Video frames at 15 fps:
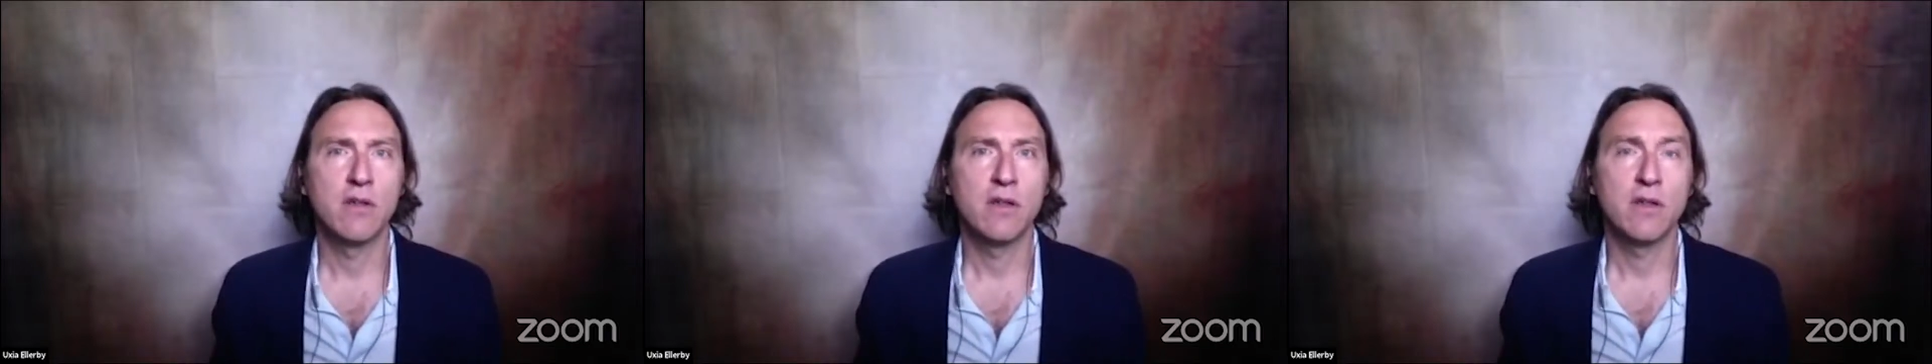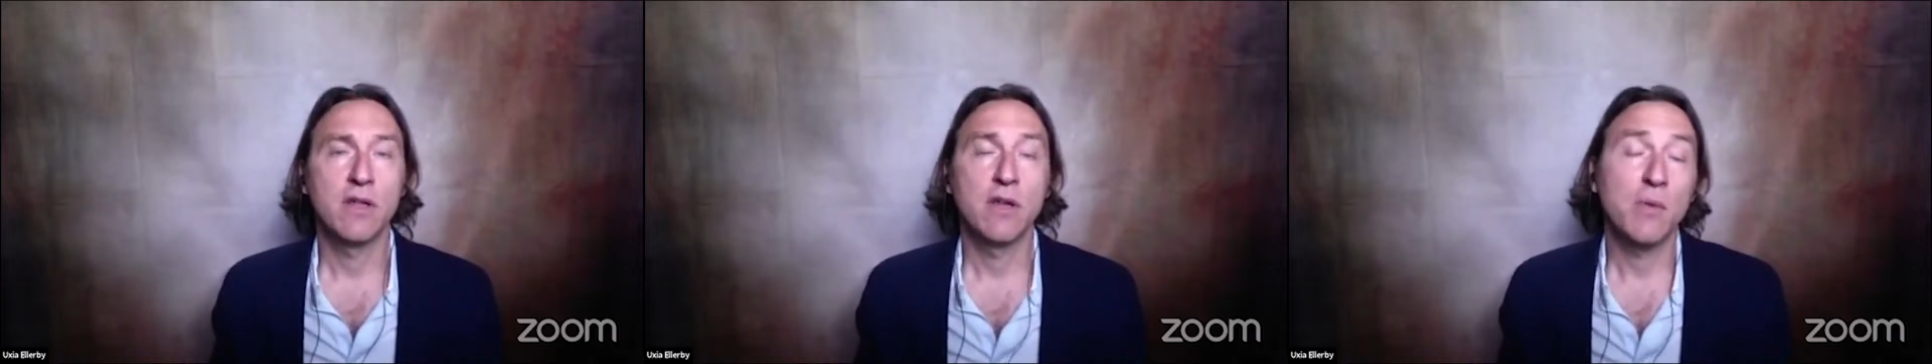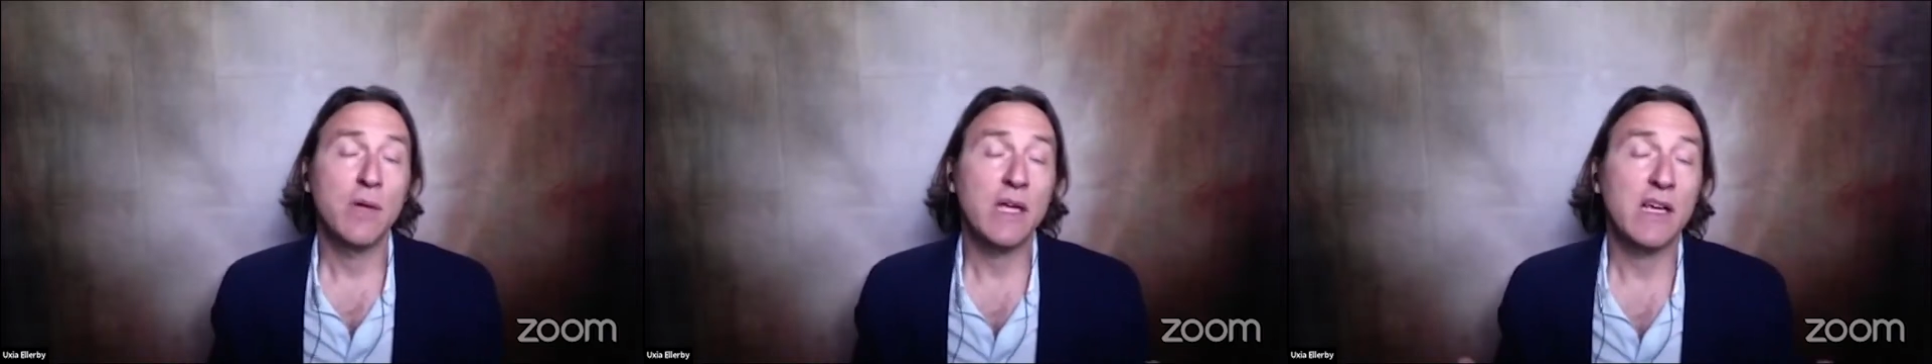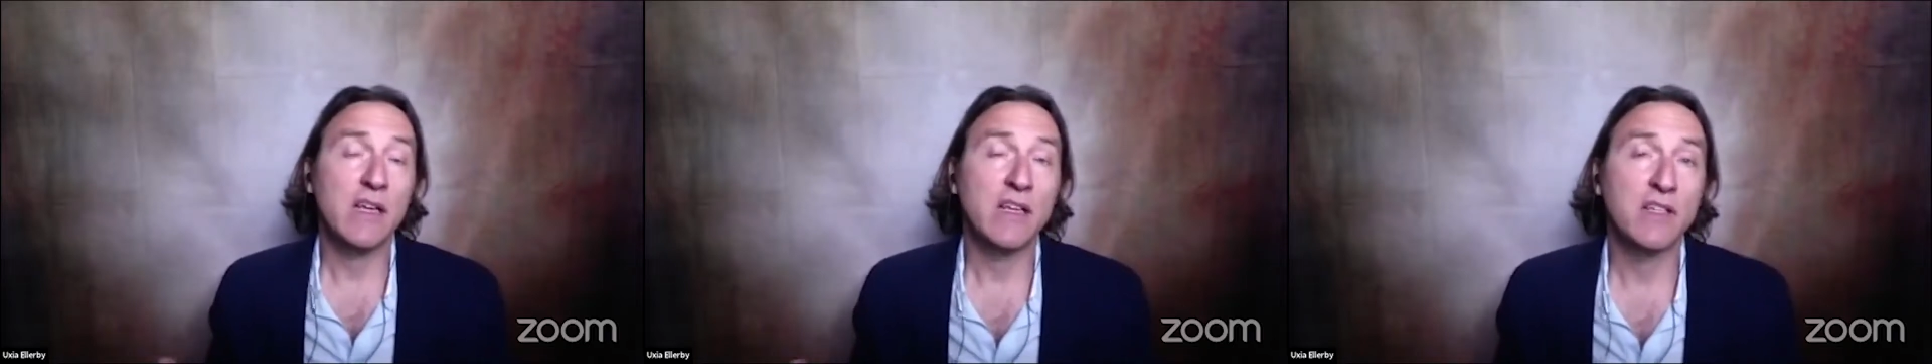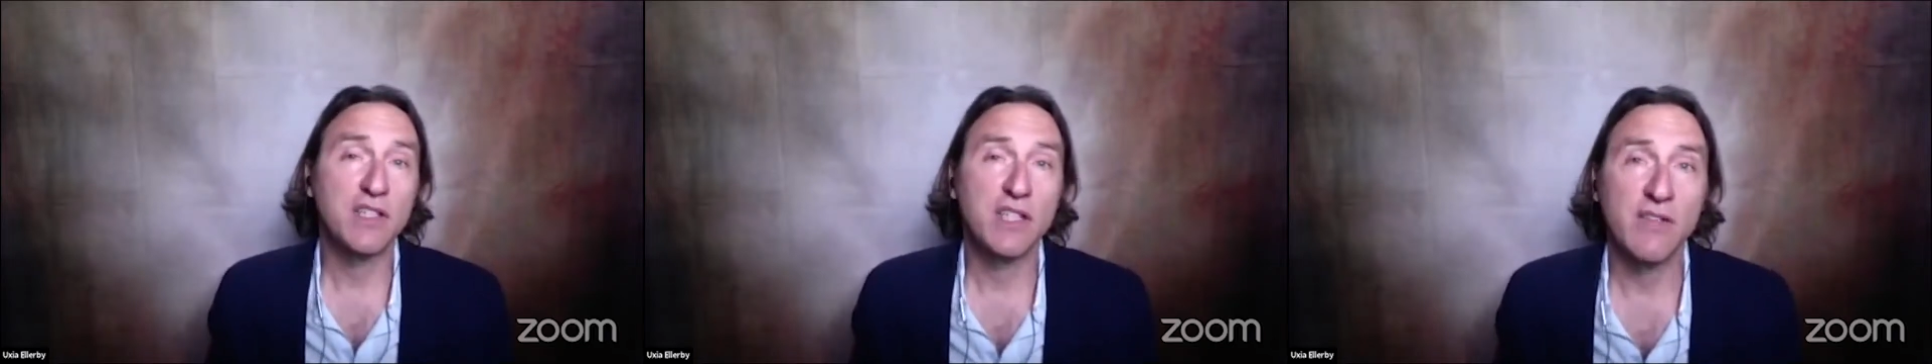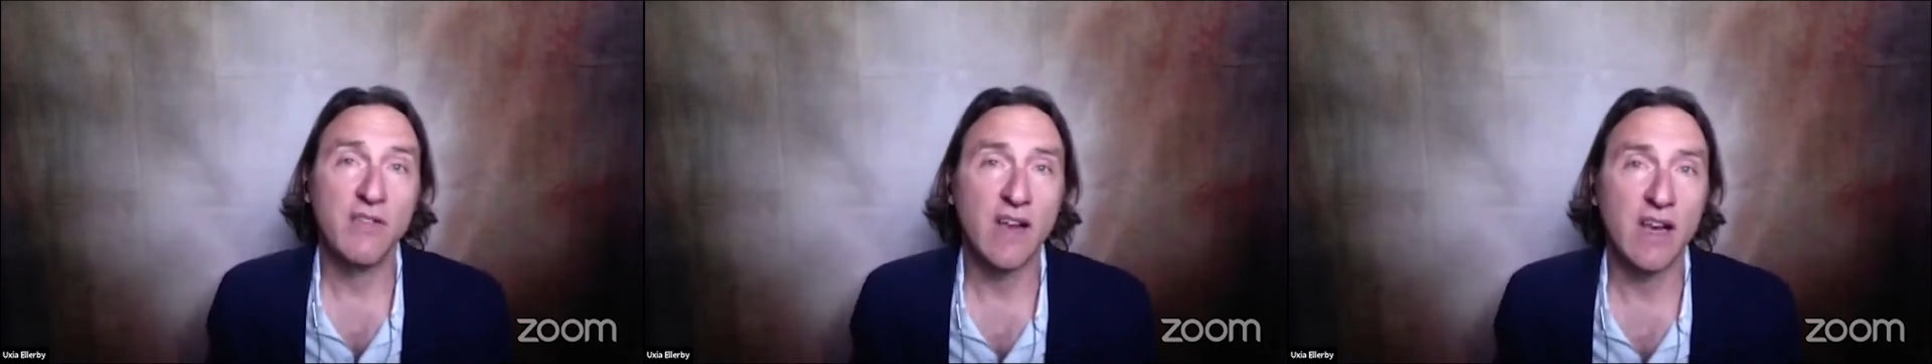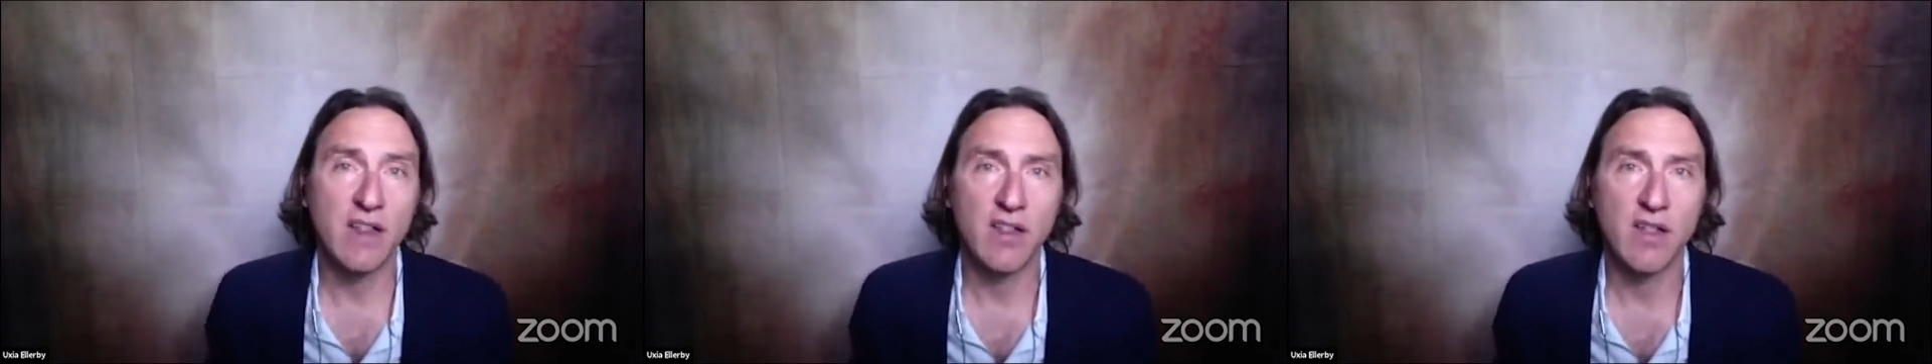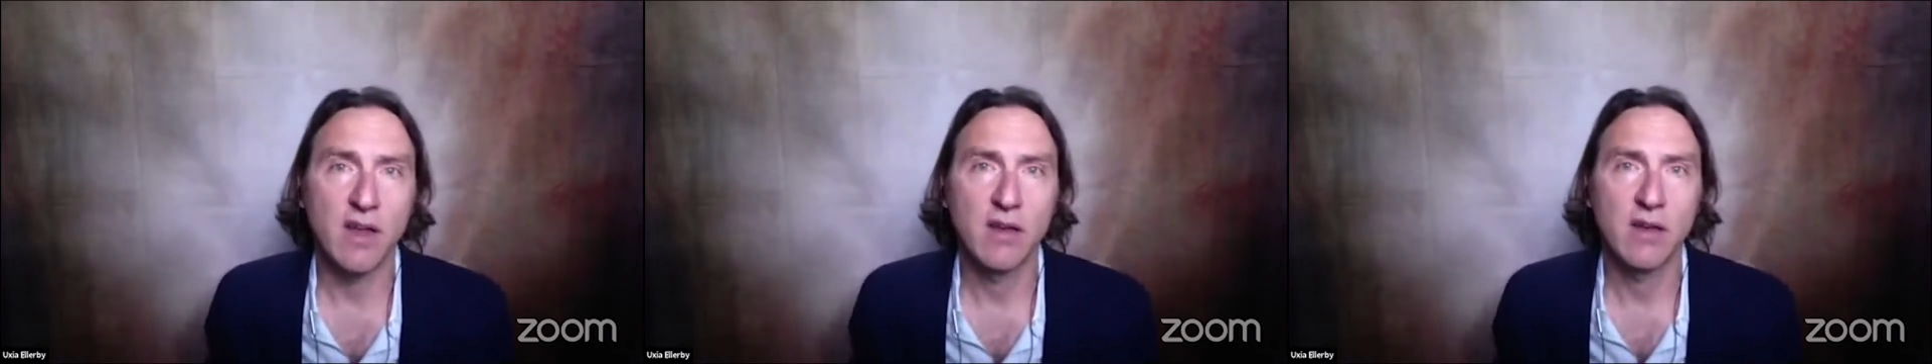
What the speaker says: then we can achieve anything.